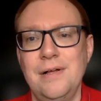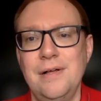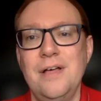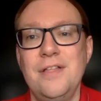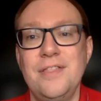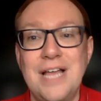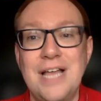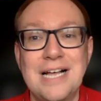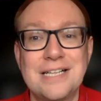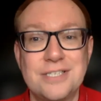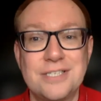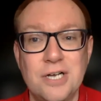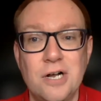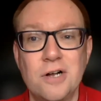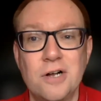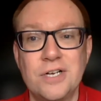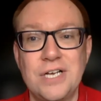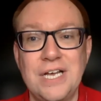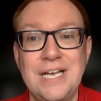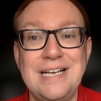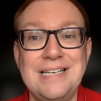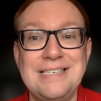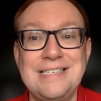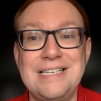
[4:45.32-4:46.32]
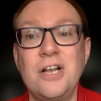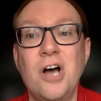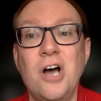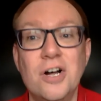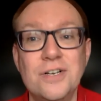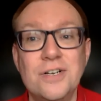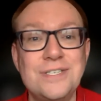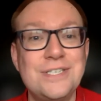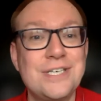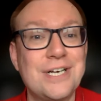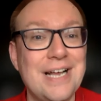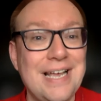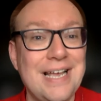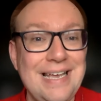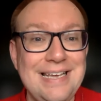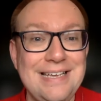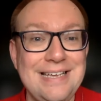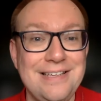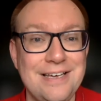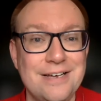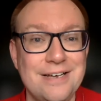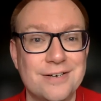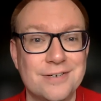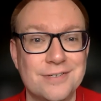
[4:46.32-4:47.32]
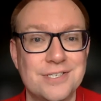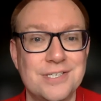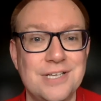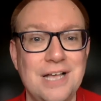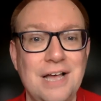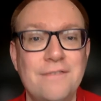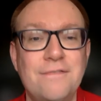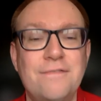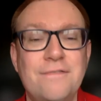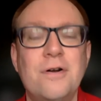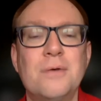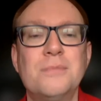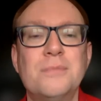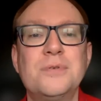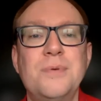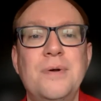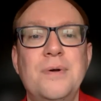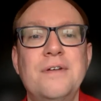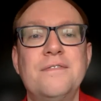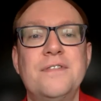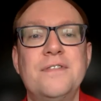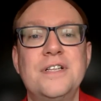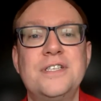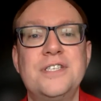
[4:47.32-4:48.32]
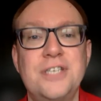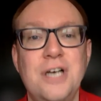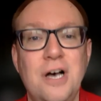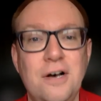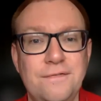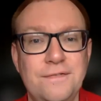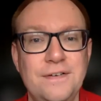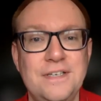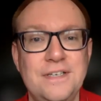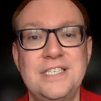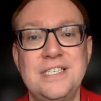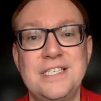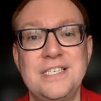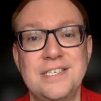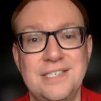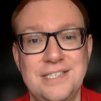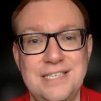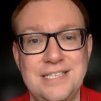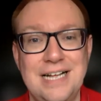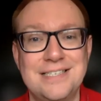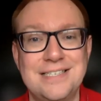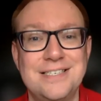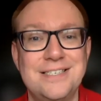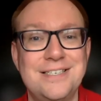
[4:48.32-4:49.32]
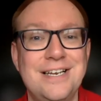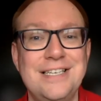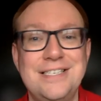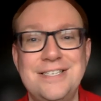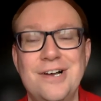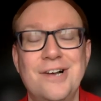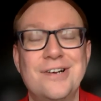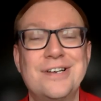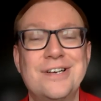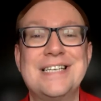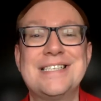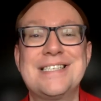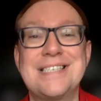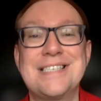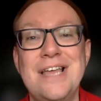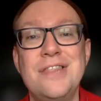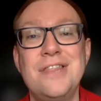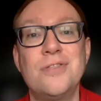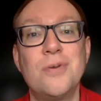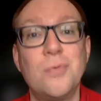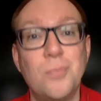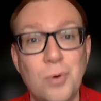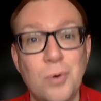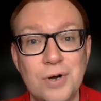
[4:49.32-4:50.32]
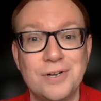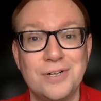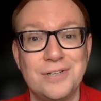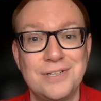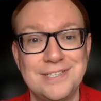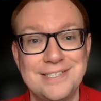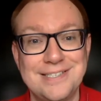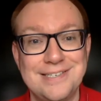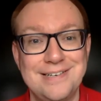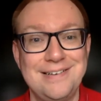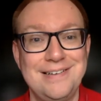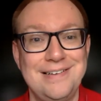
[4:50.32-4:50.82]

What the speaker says: That target is in under 8 years and forms one of the toughest statutory targets in the world.